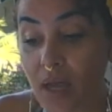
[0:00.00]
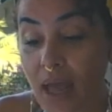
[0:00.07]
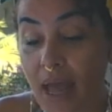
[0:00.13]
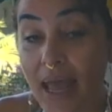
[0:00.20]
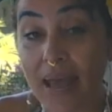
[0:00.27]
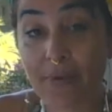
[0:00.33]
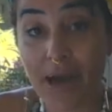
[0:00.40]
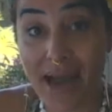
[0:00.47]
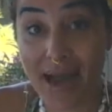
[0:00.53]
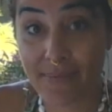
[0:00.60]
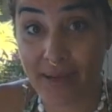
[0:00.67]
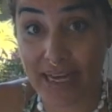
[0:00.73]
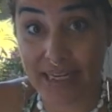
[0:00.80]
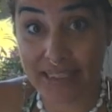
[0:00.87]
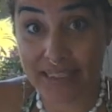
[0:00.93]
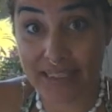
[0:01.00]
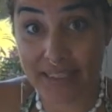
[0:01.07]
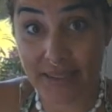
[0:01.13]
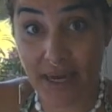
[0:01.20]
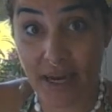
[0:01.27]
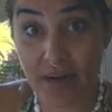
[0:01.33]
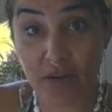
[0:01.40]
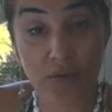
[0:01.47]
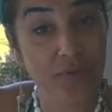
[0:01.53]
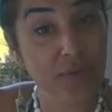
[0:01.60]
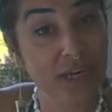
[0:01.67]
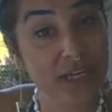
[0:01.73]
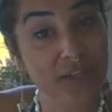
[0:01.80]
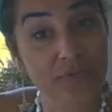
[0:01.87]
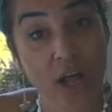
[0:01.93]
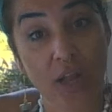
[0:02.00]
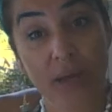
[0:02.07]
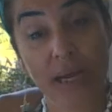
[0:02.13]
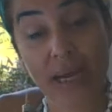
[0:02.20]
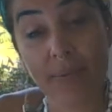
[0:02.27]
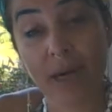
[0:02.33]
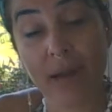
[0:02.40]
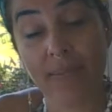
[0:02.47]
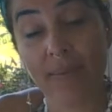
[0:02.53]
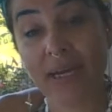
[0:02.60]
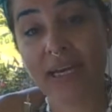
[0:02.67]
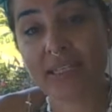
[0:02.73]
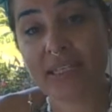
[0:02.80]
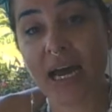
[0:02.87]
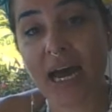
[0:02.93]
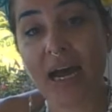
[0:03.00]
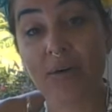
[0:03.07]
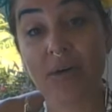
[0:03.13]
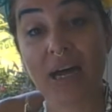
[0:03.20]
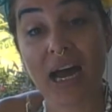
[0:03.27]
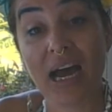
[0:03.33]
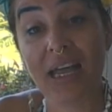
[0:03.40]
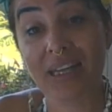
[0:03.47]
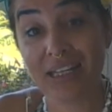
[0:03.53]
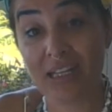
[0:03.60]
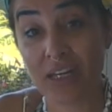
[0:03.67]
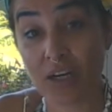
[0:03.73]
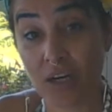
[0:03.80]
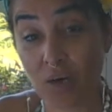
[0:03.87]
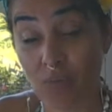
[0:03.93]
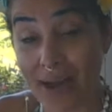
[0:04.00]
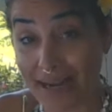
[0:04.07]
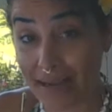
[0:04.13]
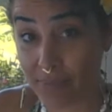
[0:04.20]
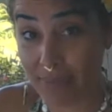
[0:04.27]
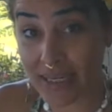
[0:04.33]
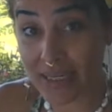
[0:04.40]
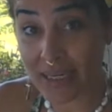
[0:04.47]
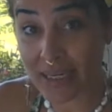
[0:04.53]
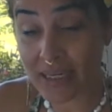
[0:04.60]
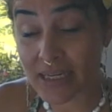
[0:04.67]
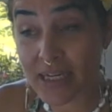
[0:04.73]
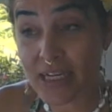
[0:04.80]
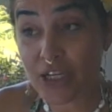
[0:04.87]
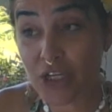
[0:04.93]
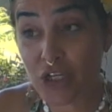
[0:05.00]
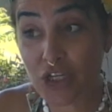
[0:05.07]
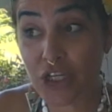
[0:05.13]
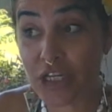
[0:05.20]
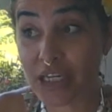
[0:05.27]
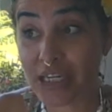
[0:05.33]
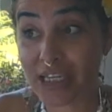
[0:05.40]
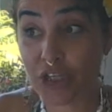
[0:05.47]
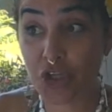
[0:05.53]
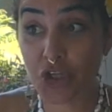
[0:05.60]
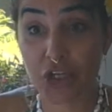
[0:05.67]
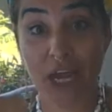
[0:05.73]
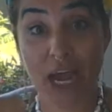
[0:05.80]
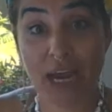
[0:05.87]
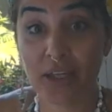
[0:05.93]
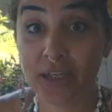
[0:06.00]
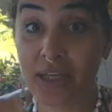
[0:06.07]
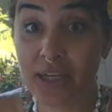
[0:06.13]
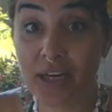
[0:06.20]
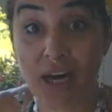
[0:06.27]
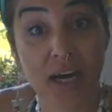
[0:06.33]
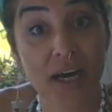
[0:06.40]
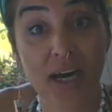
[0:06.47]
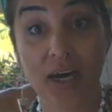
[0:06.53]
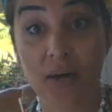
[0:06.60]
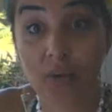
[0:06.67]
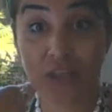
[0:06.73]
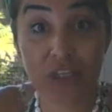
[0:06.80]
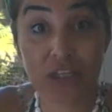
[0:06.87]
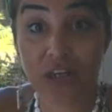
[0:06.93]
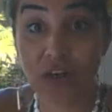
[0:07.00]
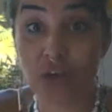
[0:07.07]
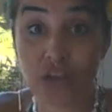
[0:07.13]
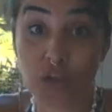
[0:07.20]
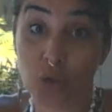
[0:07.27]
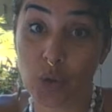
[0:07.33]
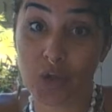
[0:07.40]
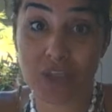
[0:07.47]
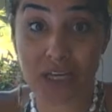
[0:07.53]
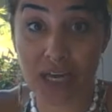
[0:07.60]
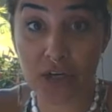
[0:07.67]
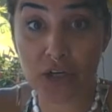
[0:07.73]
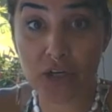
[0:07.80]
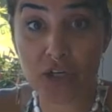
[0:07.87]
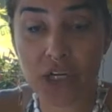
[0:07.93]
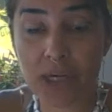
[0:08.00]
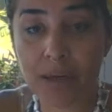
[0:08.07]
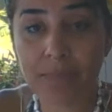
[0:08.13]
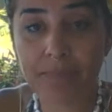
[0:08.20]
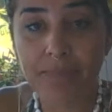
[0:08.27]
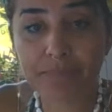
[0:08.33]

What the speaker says: Abraham Hicks. I don't know if you guys follow Abraham Hicks. I would highly recommend it. She is channeling what she calls source energy.